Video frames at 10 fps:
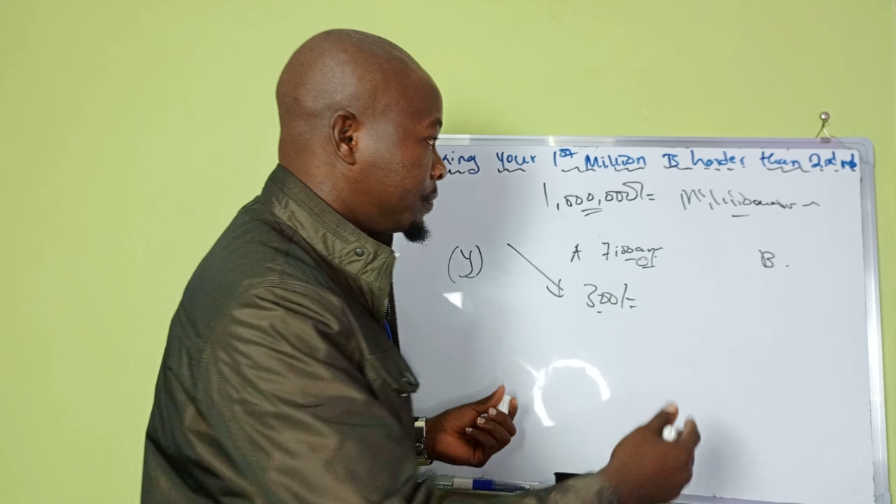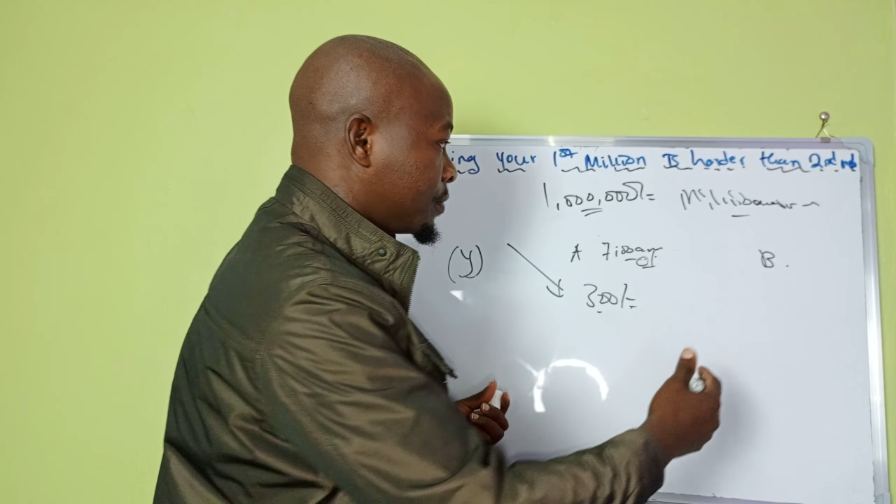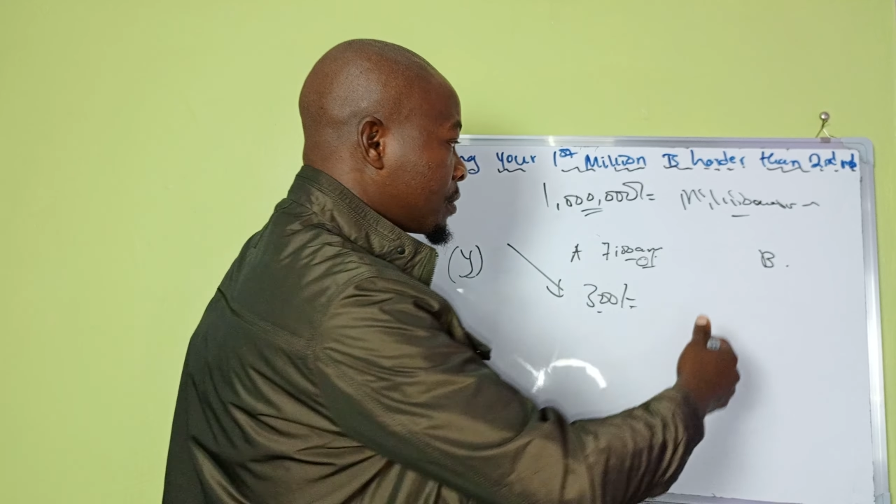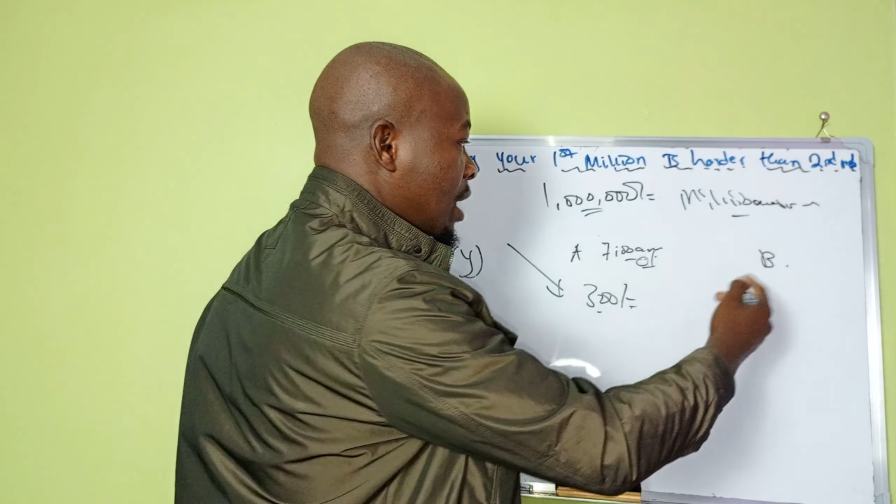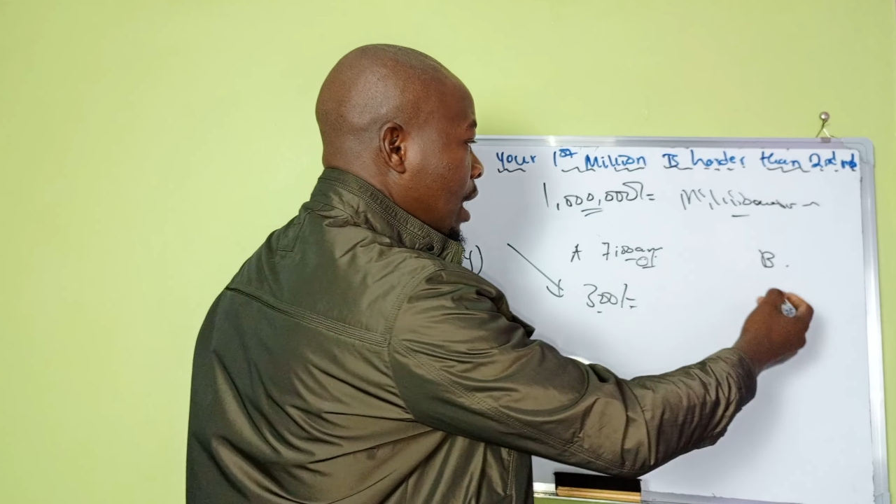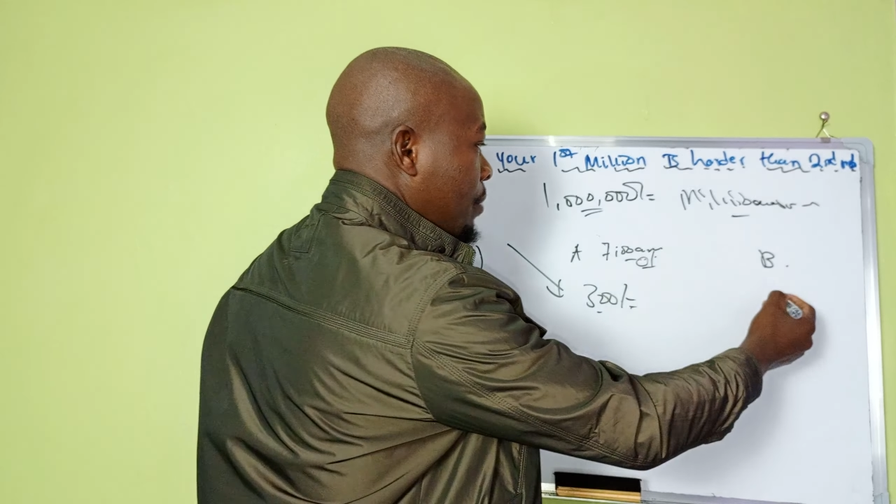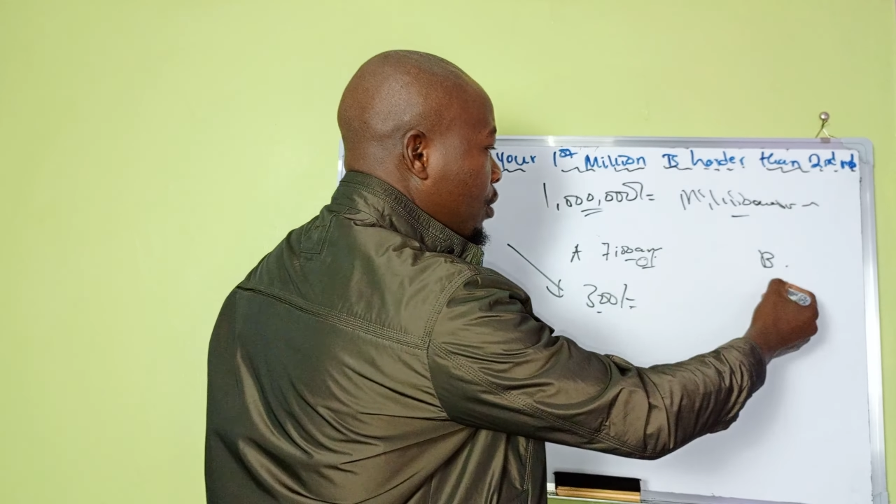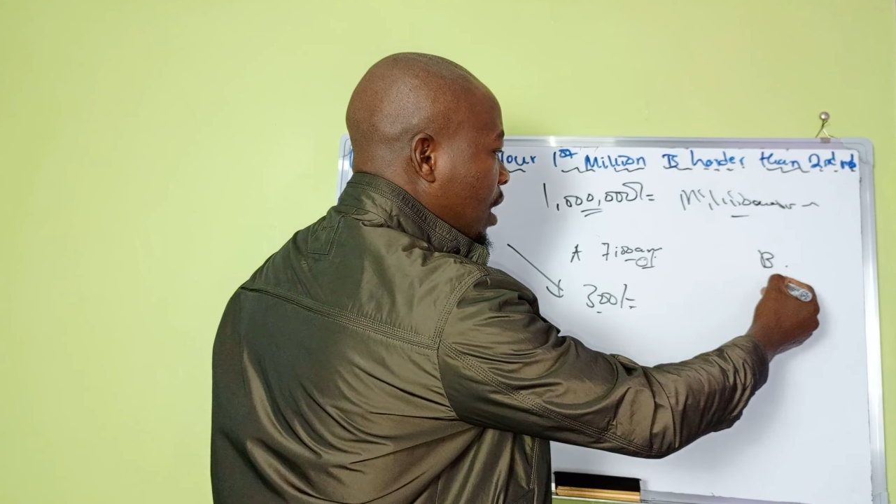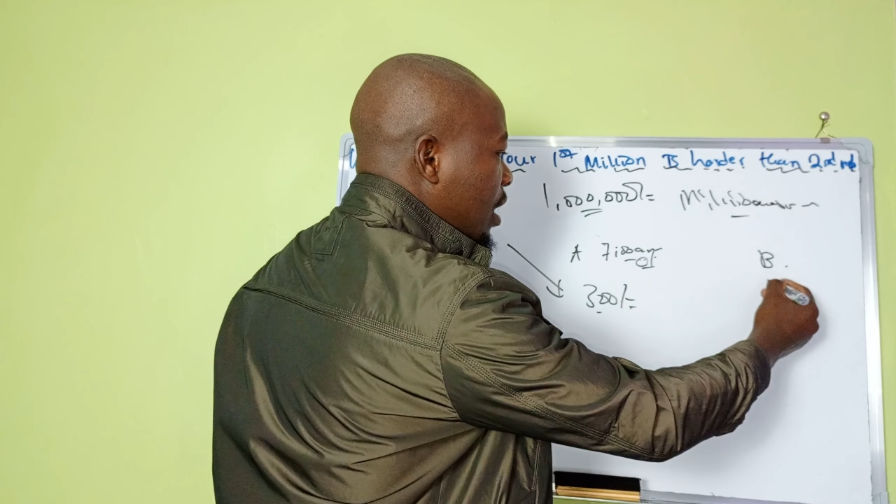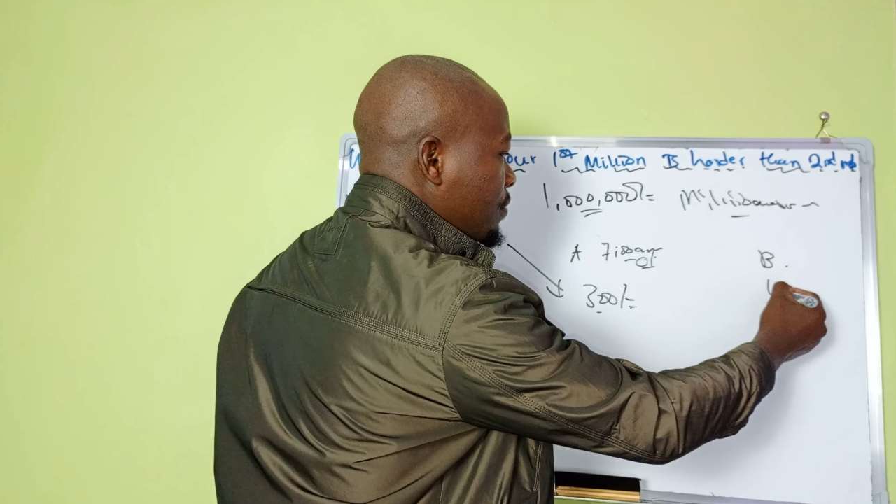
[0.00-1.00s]
I'm
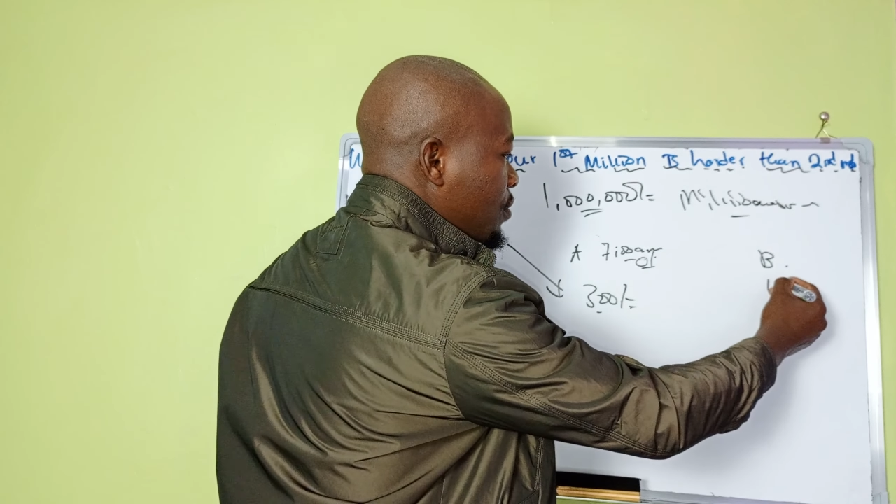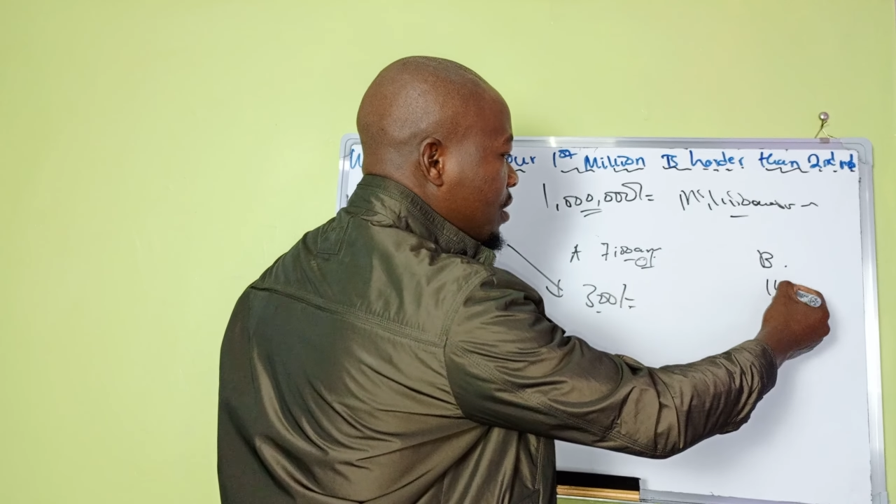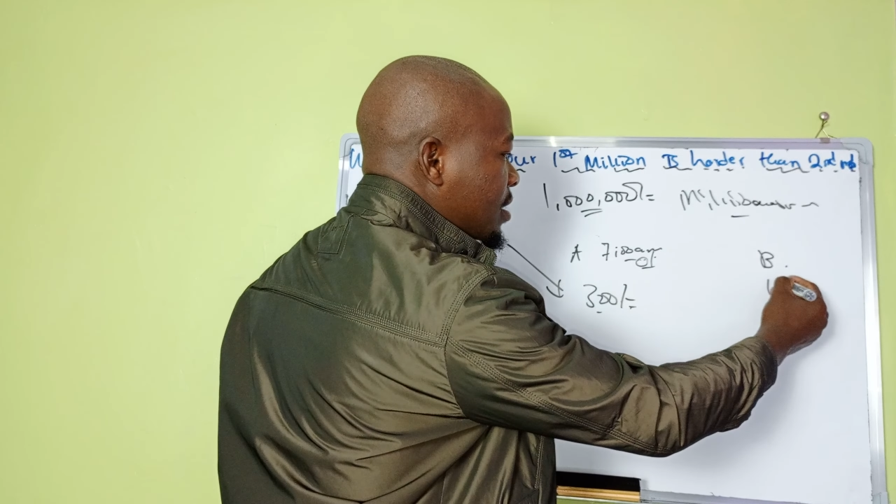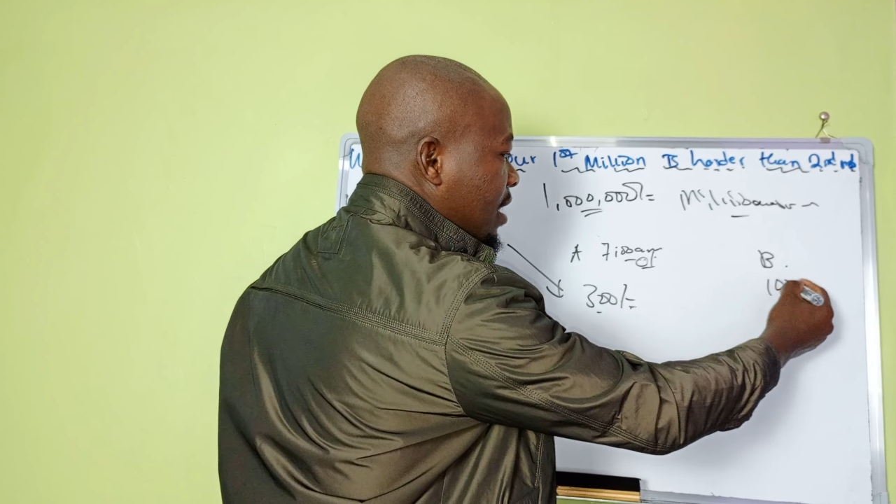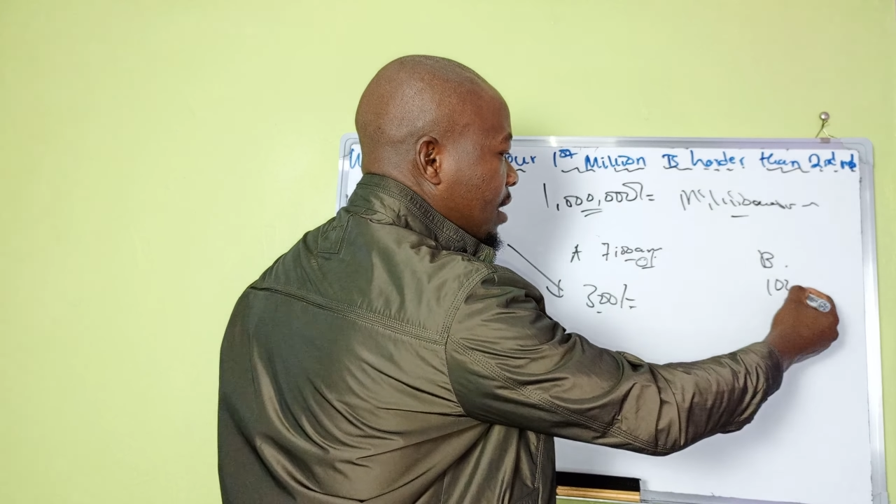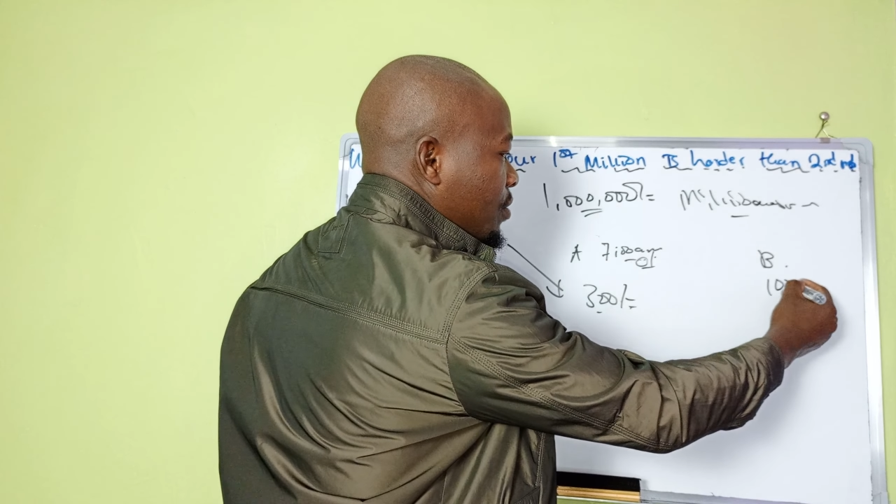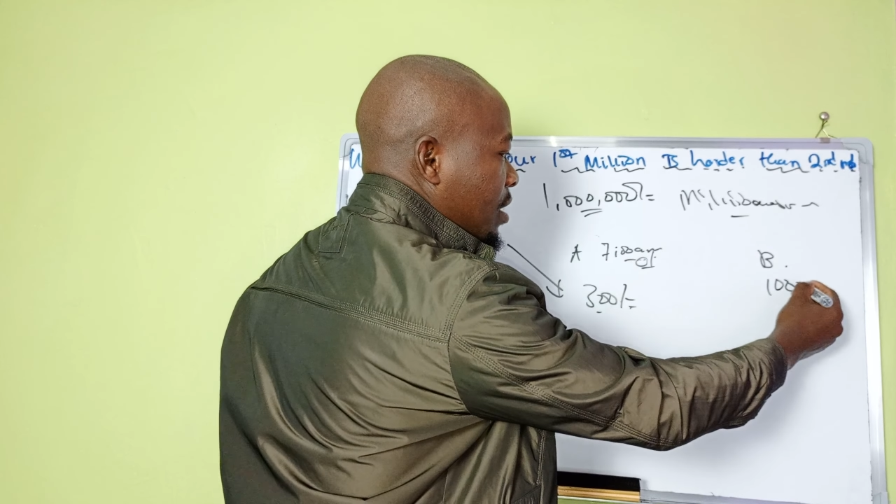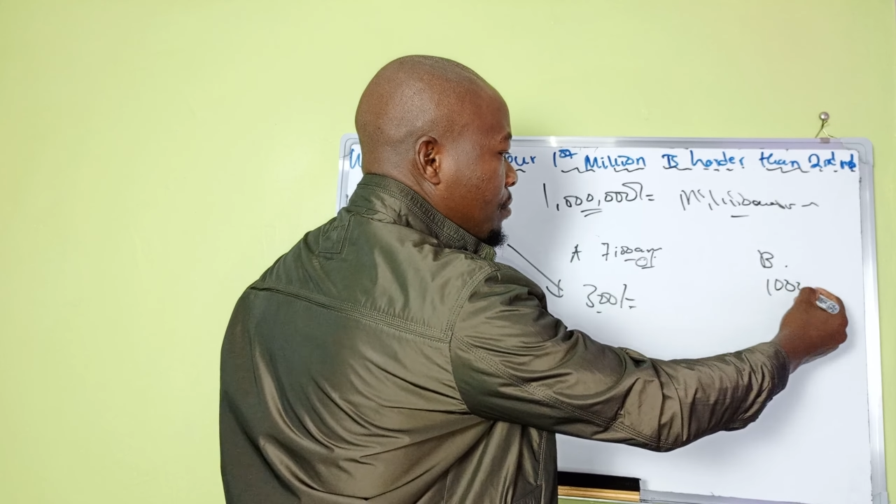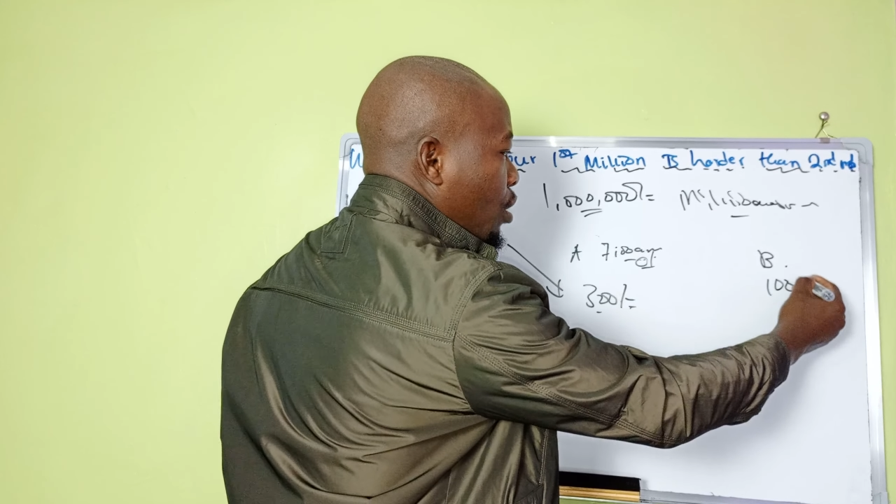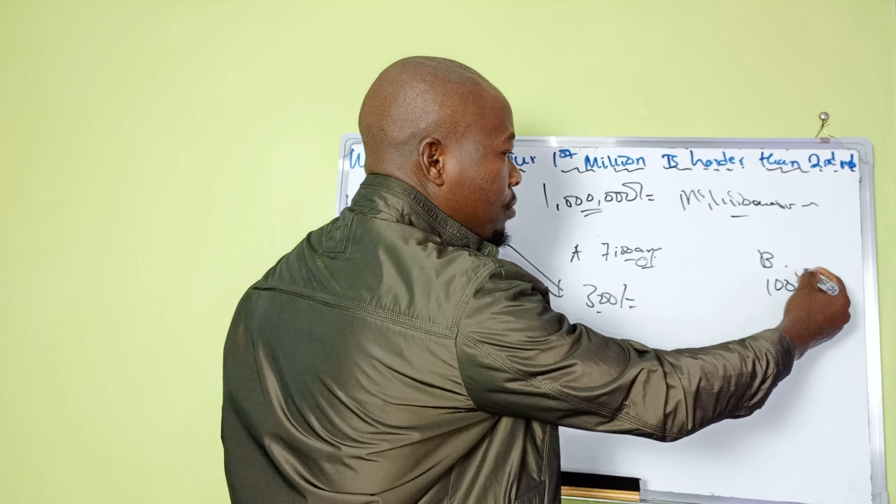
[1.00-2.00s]
going to give you this a
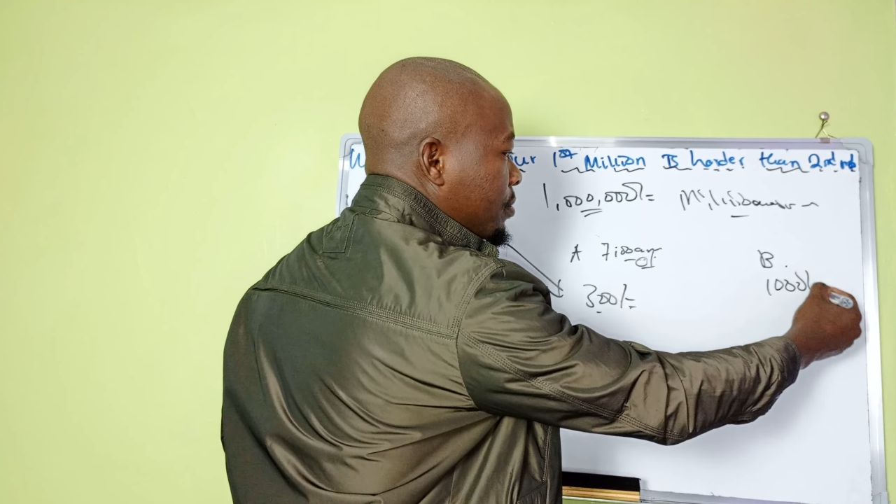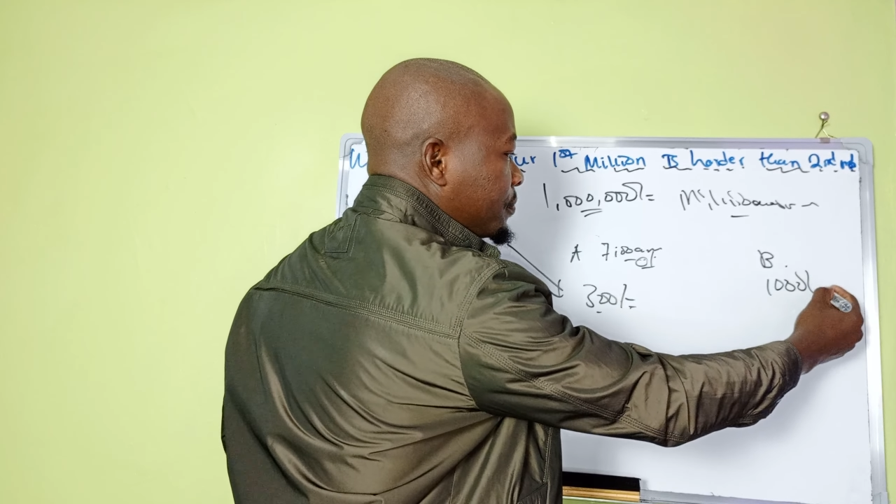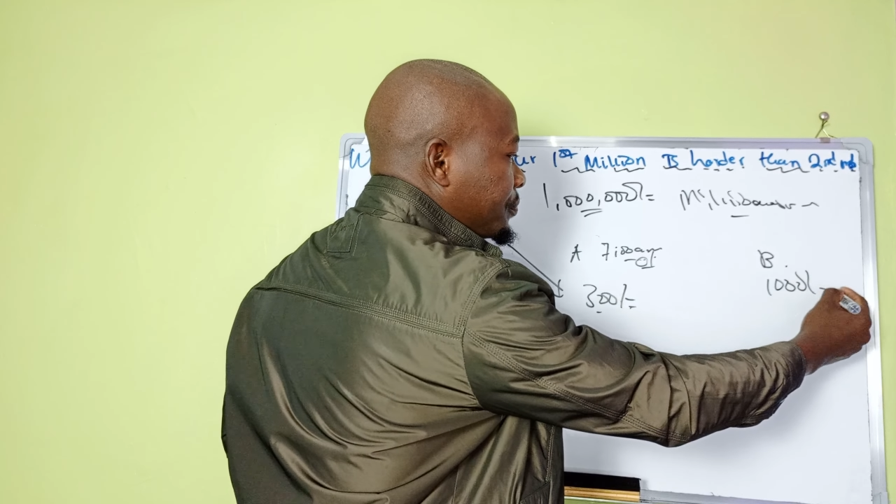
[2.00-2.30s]
1,000 bob